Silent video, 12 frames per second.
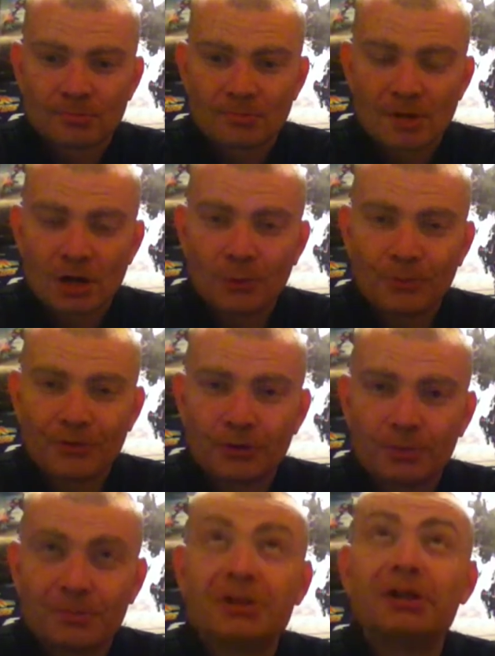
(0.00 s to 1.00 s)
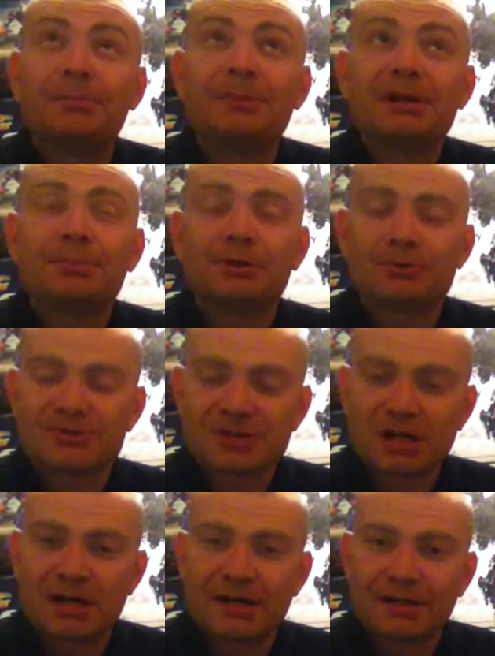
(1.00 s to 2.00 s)
Hope they're up in the big blue
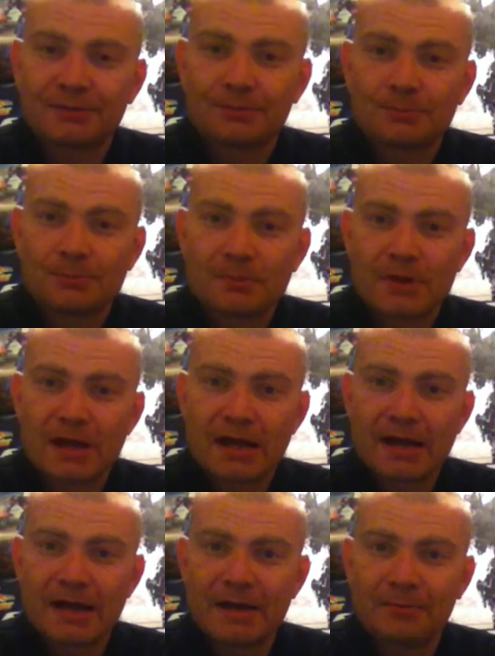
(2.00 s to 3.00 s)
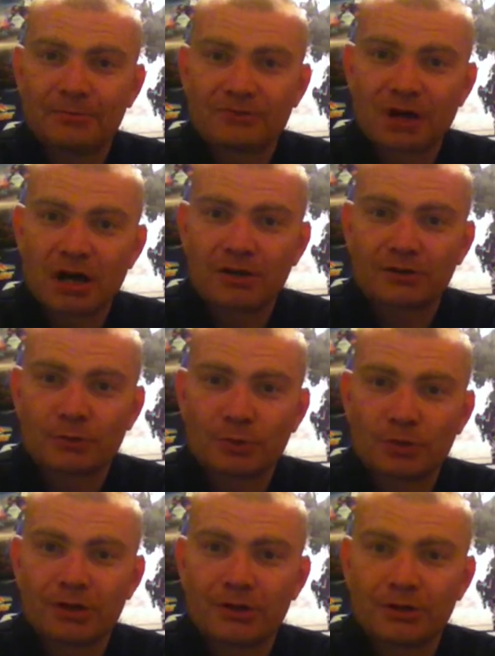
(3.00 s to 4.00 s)
sky, talking to
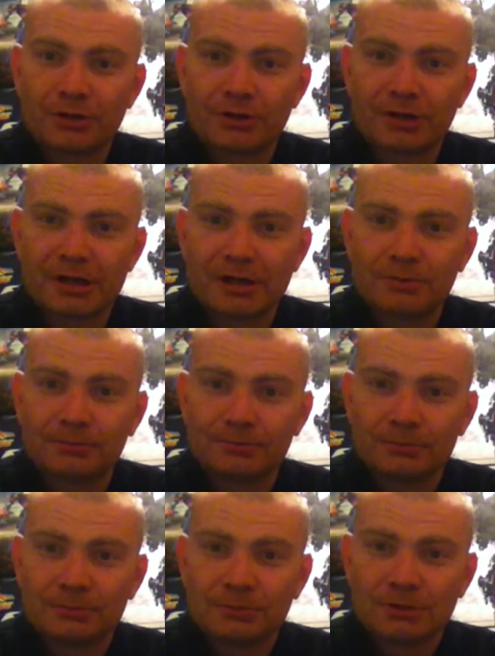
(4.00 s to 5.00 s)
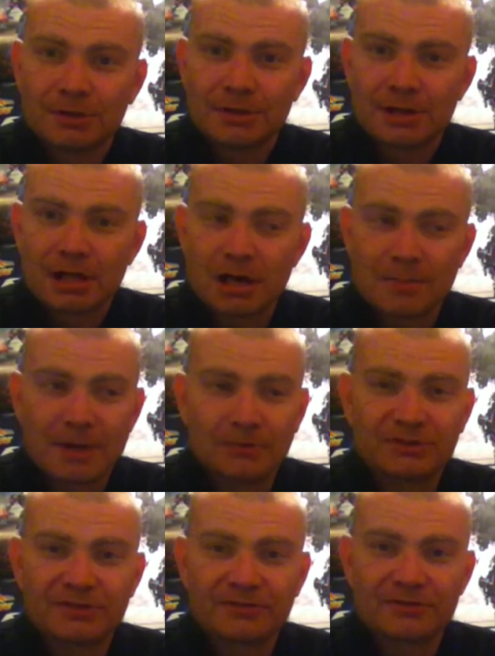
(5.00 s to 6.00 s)
one another now
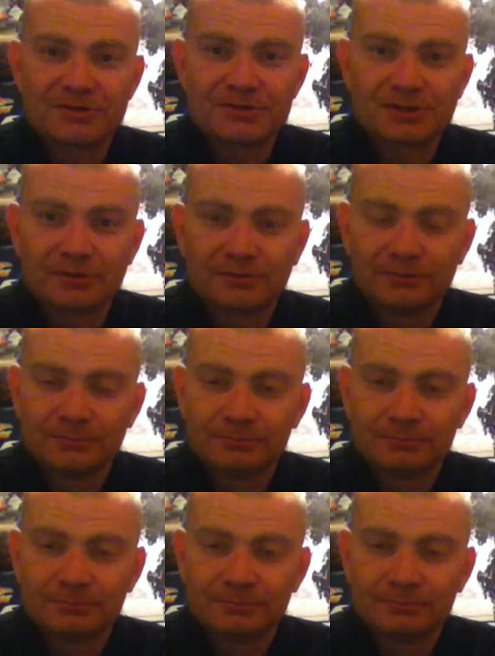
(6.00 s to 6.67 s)
about different stuff.